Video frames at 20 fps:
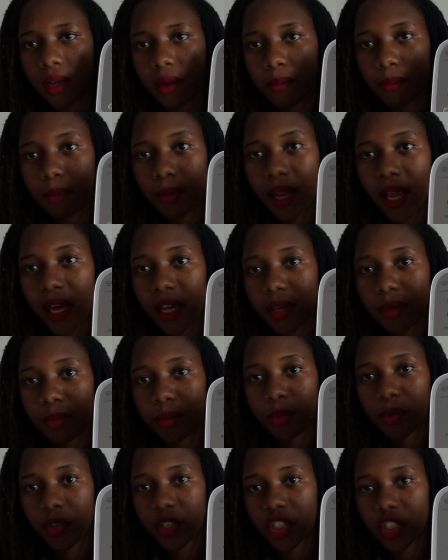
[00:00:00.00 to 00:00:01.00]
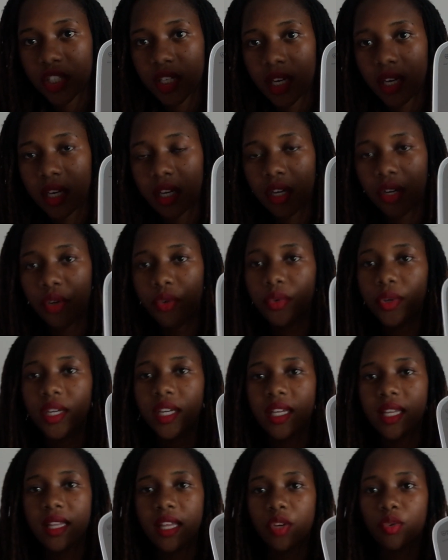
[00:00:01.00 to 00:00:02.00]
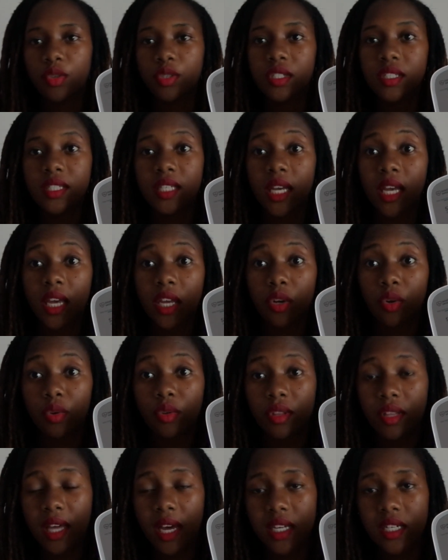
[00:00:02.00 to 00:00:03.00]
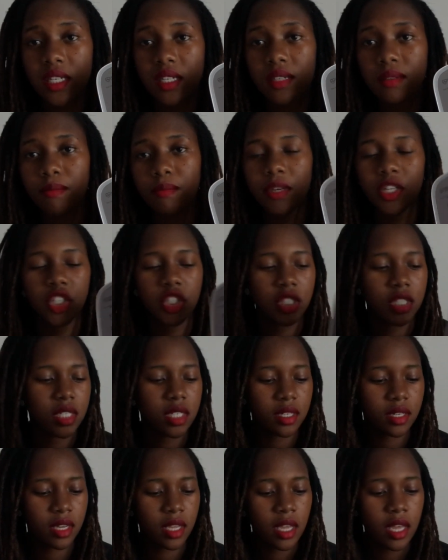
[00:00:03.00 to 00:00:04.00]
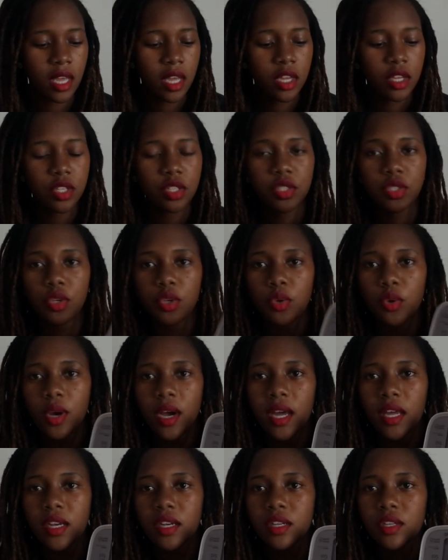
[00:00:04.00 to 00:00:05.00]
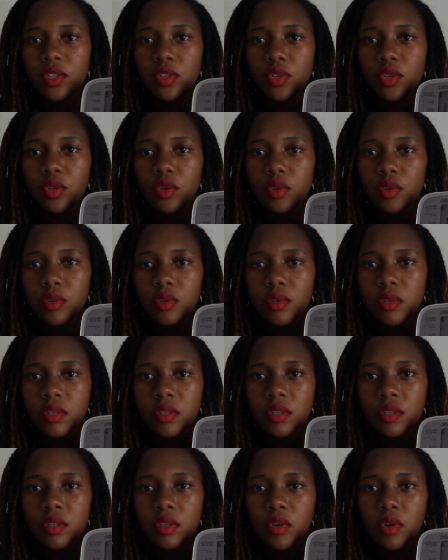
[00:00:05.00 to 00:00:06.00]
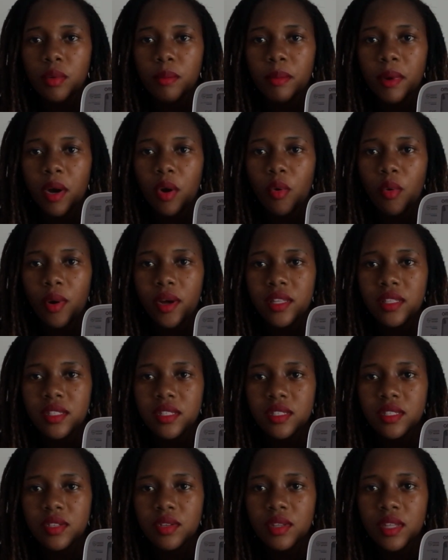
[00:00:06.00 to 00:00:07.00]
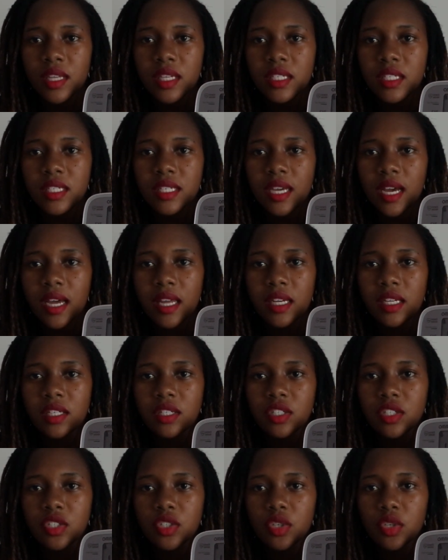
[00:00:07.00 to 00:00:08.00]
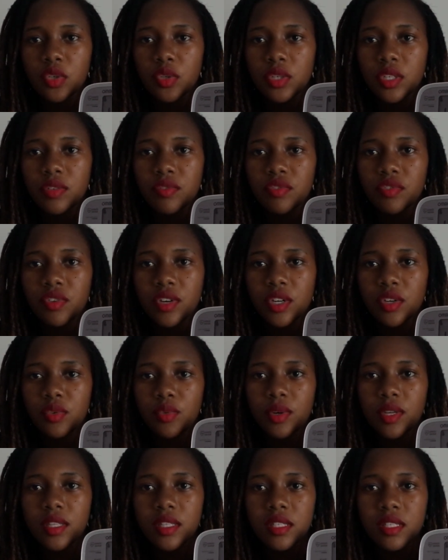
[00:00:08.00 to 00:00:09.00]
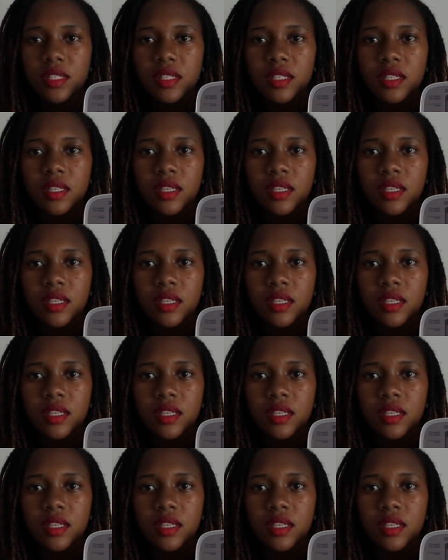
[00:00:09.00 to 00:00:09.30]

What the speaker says: blood pressure reading that was taken on that machine. So you can, you know, go backwards so that it can show you different ones.